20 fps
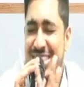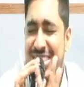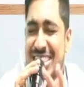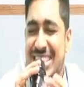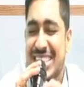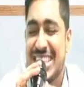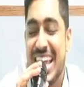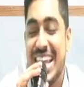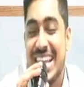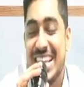
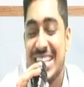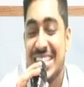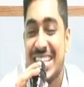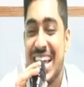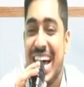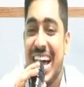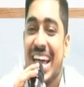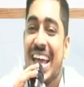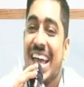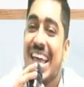Highlights the
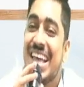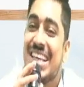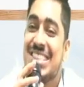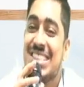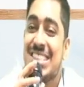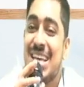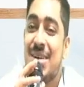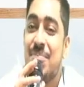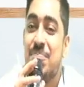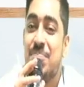
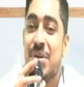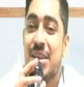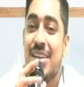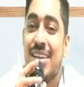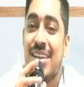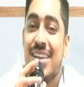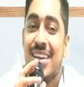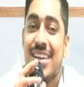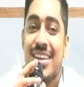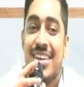example.
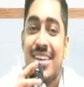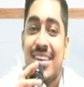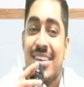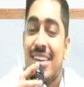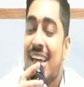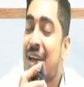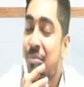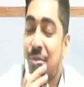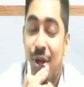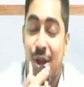
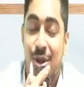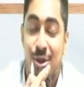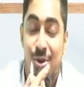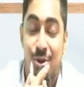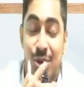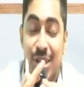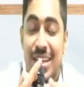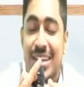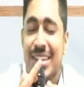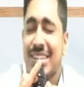I'm not
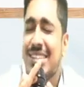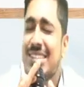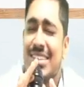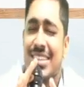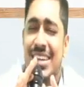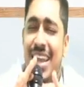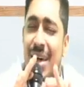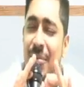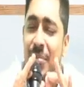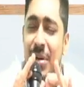going
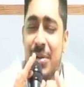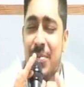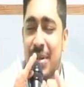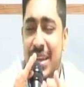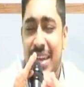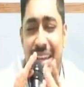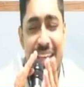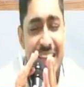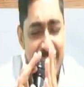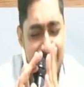double
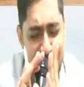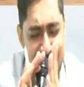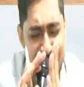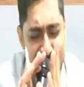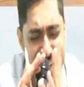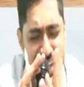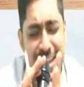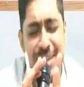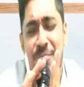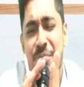meaning. I'm
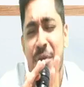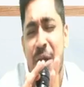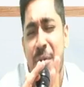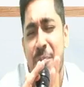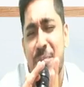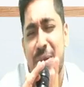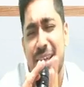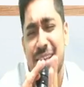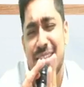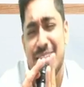telling proper
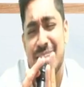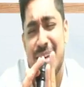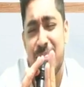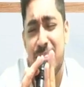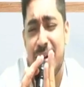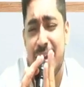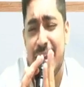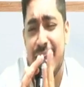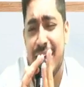example.